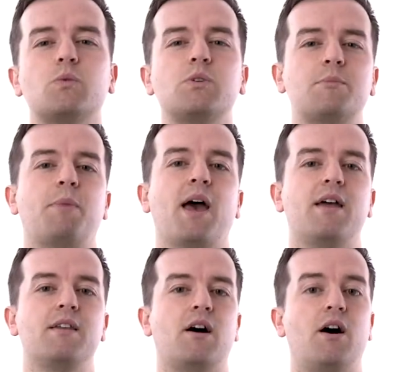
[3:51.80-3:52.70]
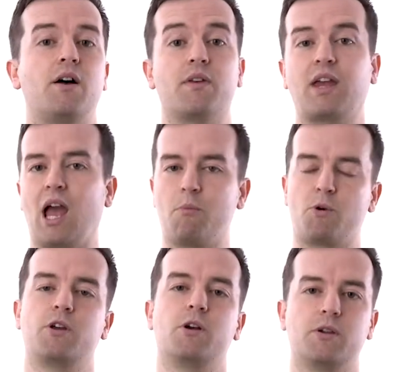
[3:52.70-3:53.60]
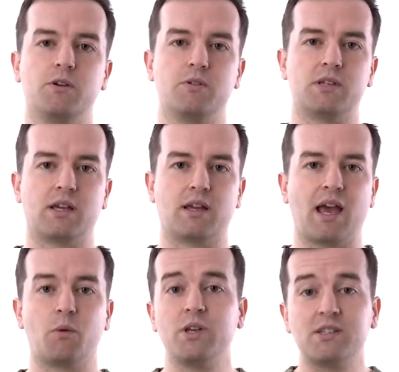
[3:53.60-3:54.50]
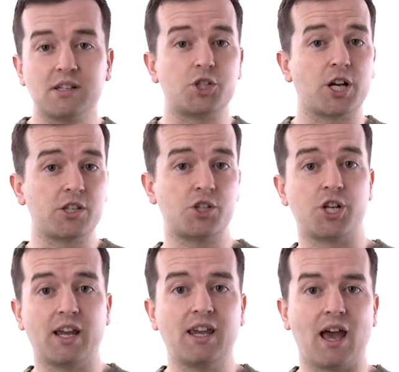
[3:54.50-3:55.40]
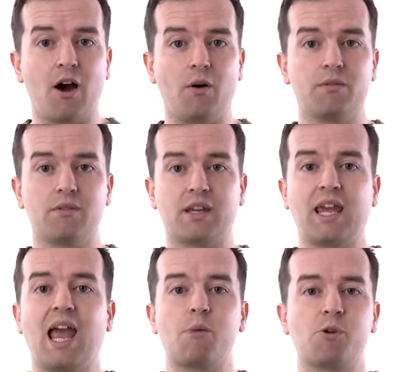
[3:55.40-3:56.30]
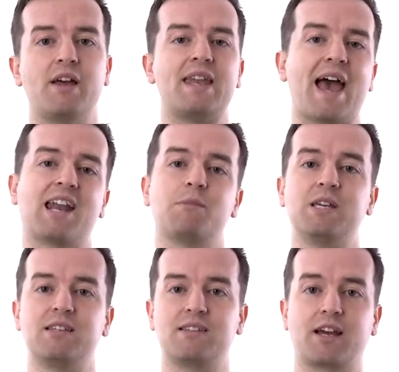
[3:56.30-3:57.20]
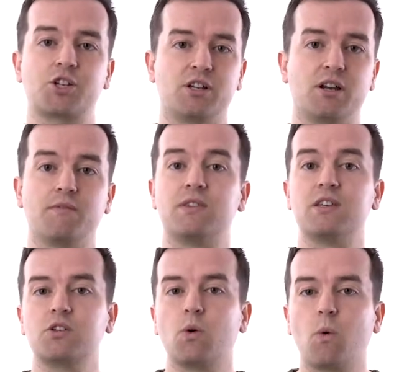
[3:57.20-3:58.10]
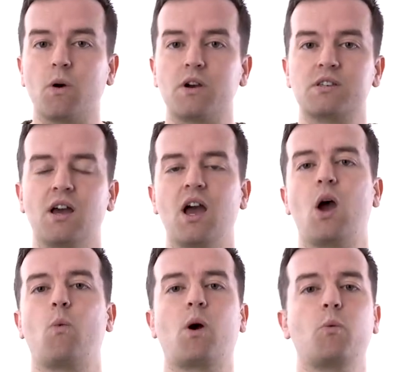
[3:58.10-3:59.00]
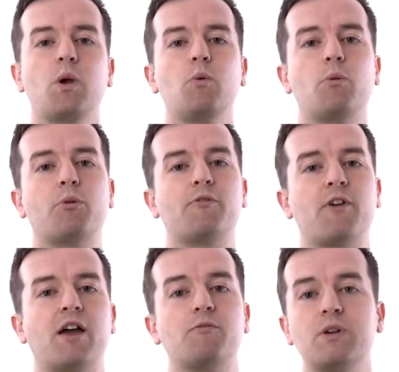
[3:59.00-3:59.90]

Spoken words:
will depend on the camera you're using, and we suggest checking out the camera anatomy section of this course where we will provide